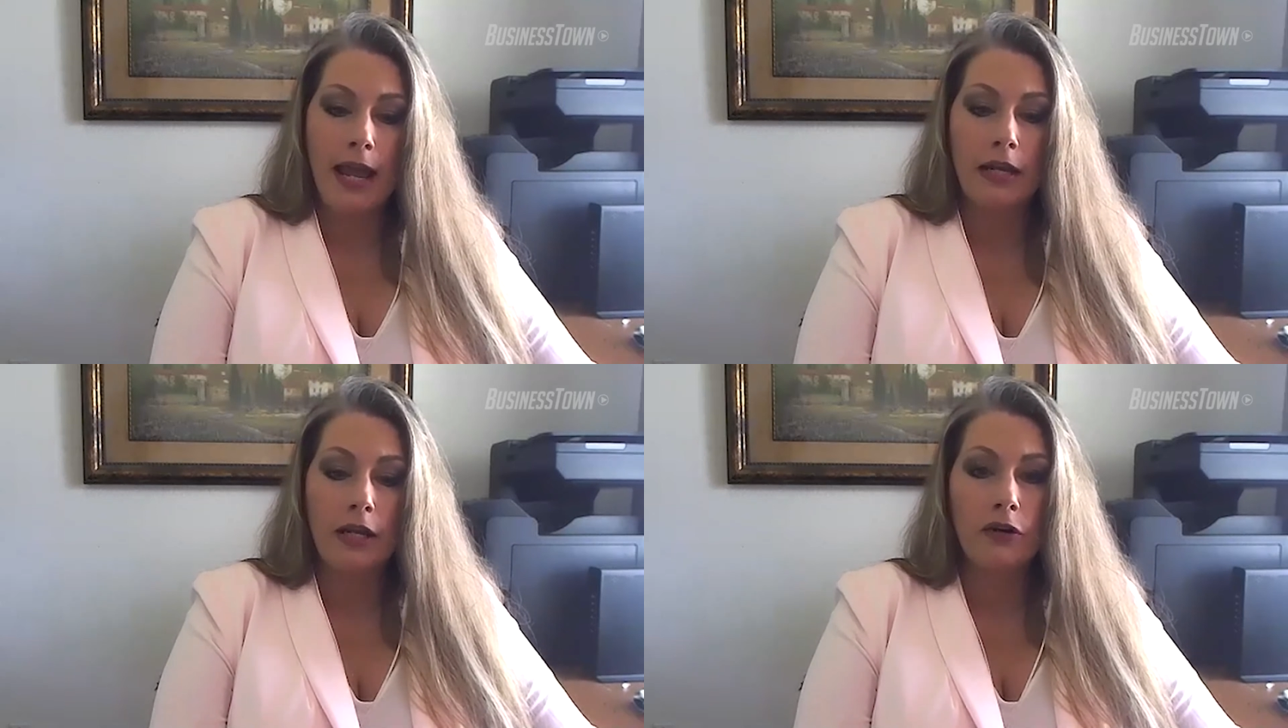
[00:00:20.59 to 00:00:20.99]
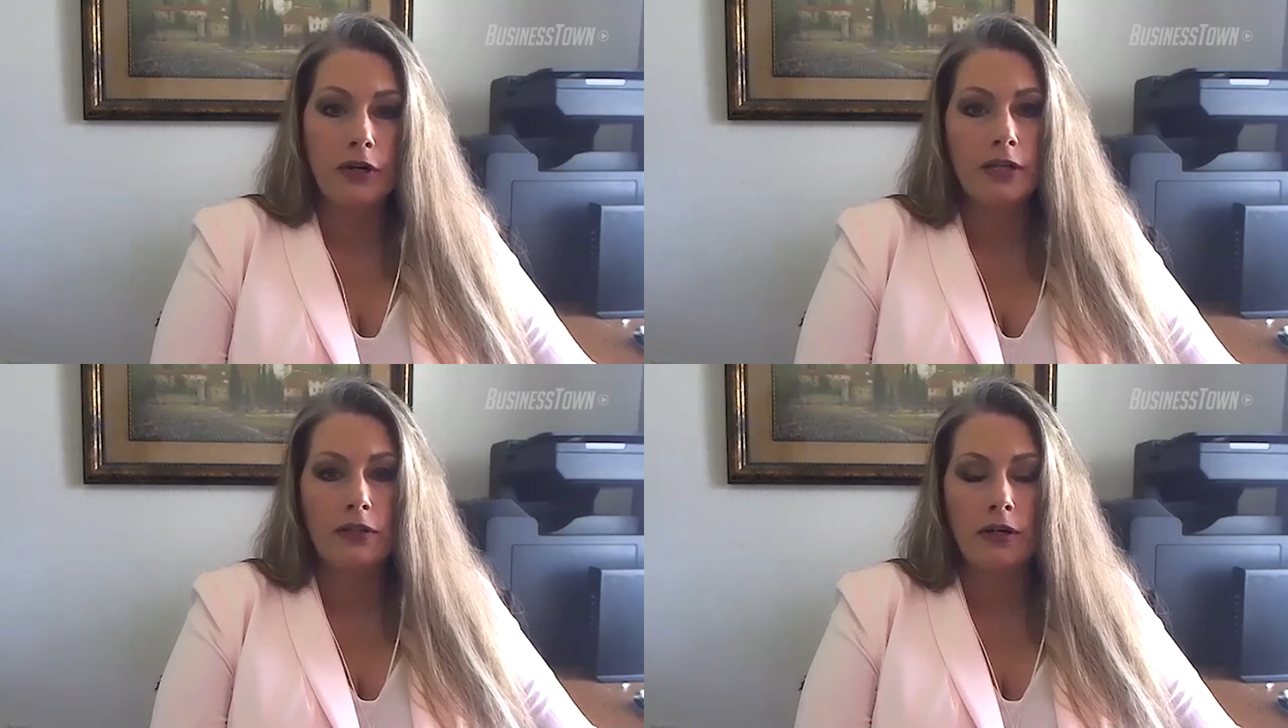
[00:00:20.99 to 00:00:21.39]
and
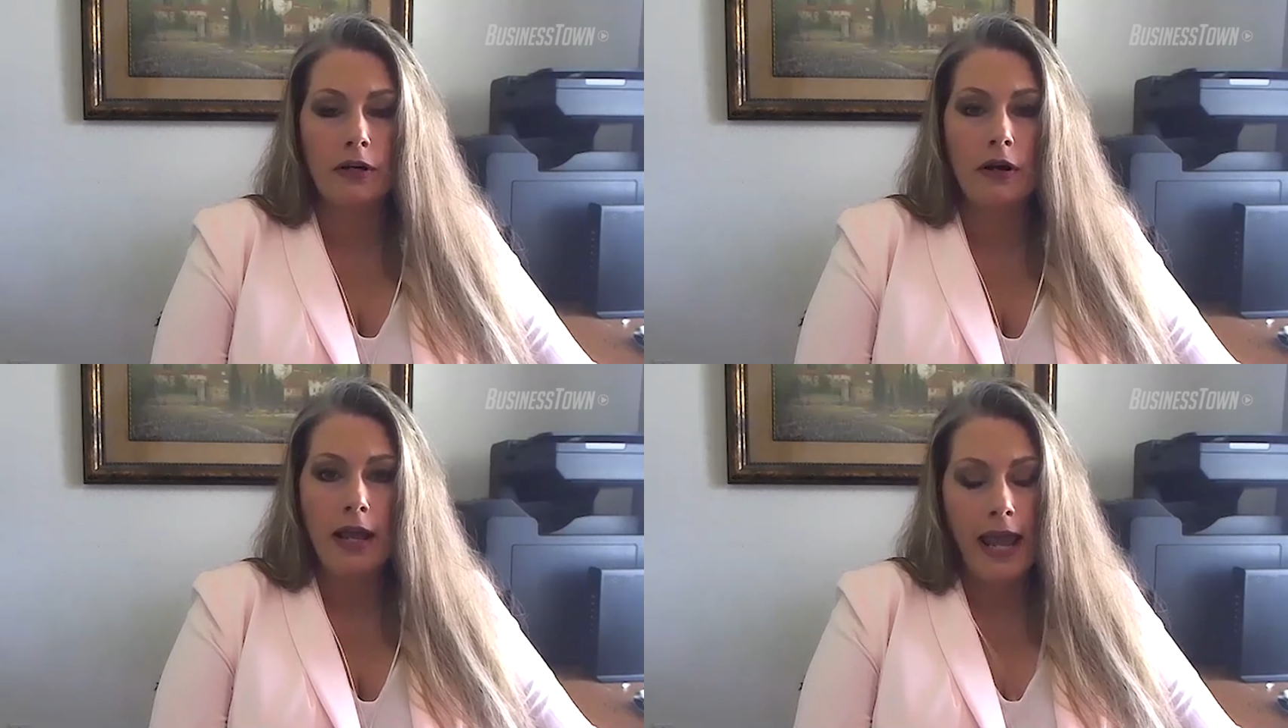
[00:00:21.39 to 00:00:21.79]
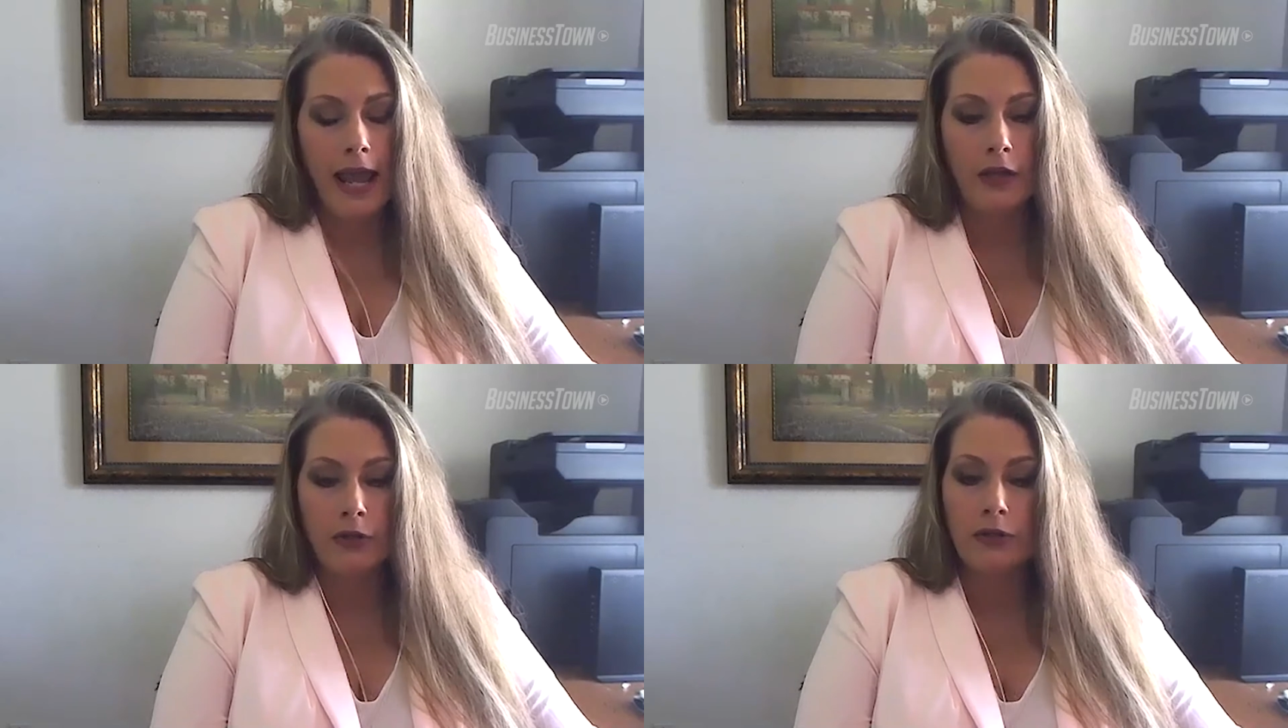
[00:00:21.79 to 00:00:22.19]
increase their
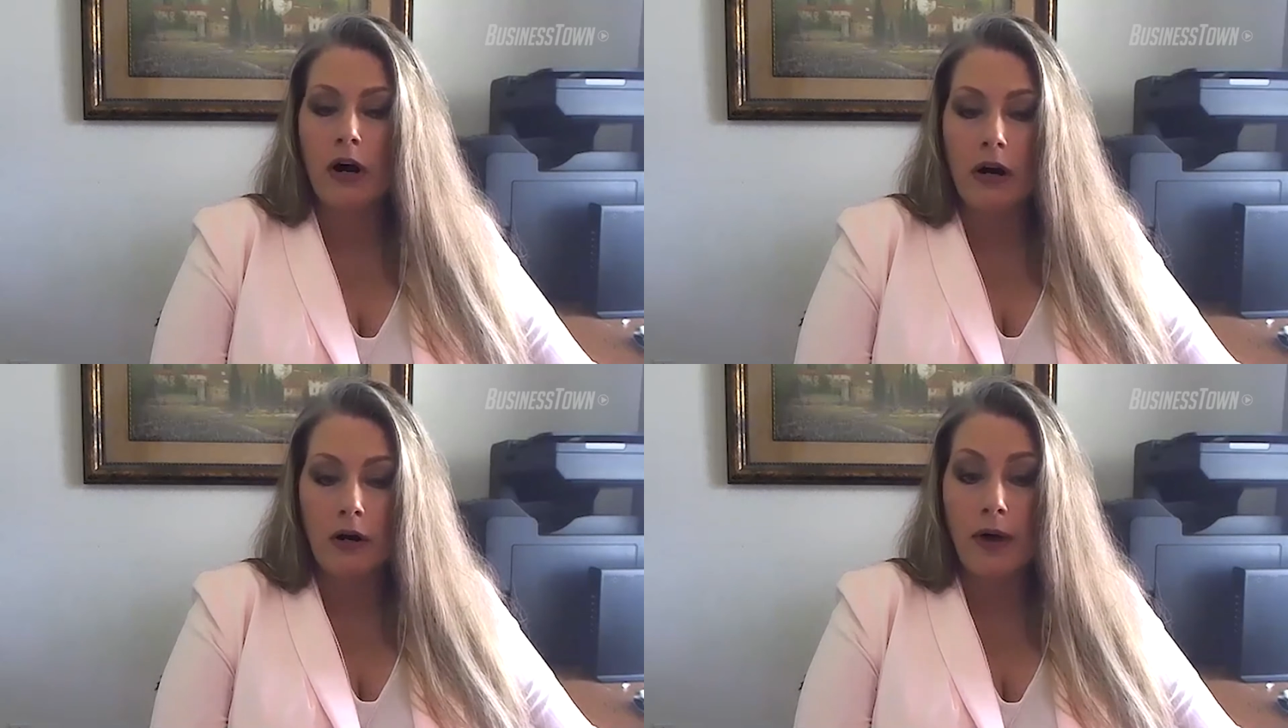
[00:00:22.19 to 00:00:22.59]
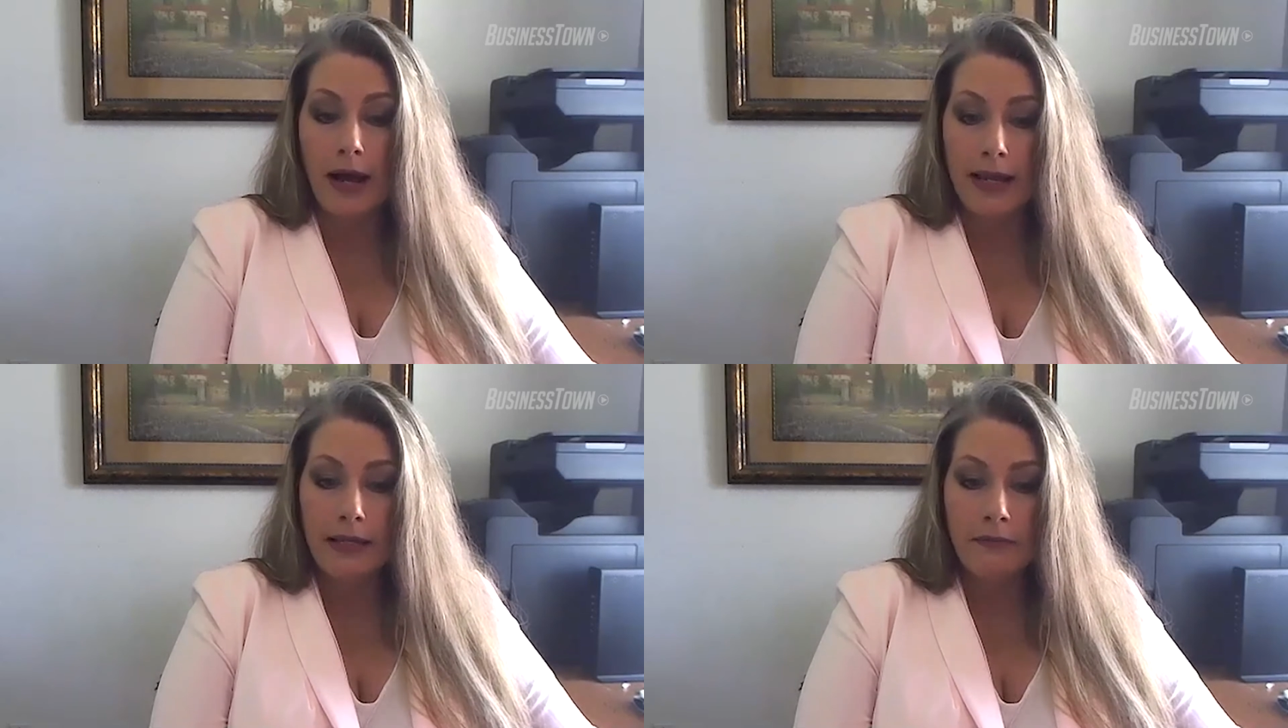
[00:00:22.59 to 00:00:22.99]
annual
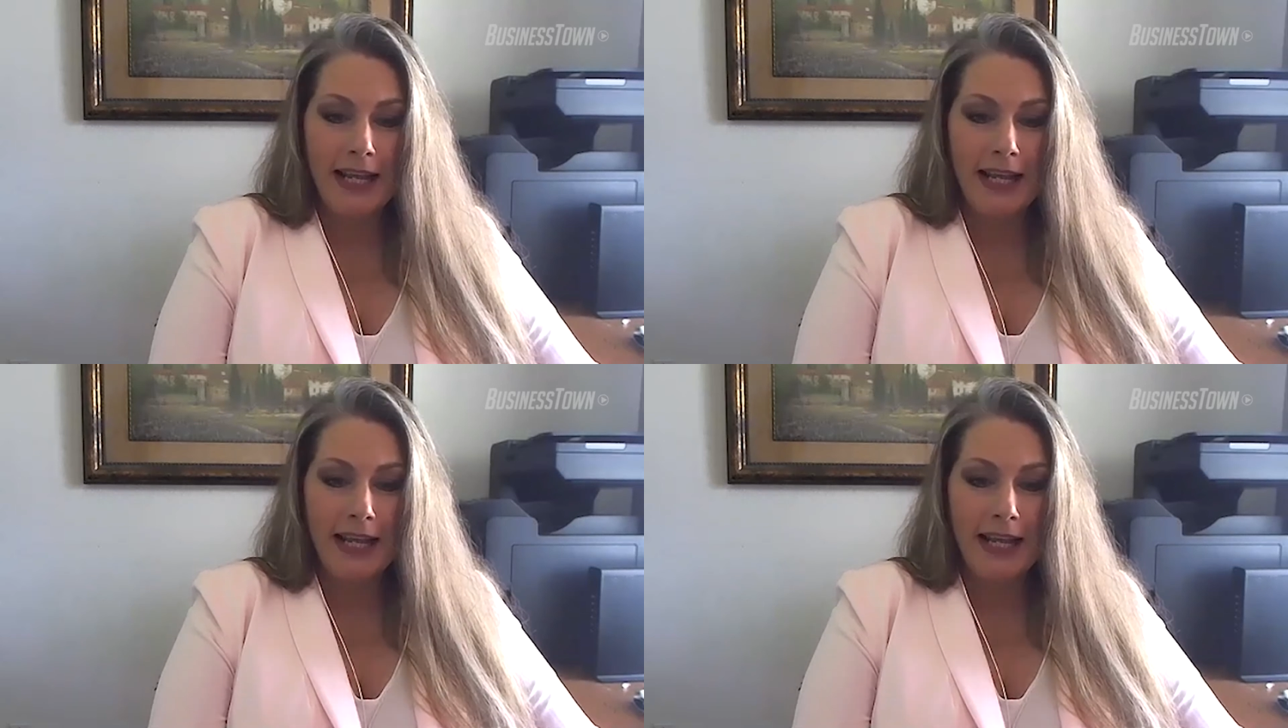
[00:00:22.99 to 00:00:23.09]
ROI.